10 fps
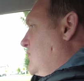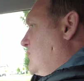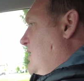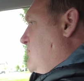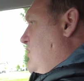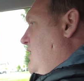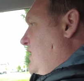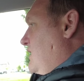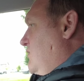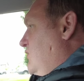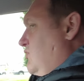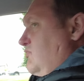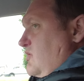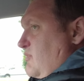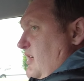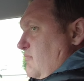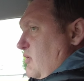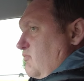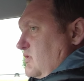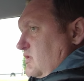Bad boy here. Oop, speed
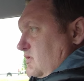bump.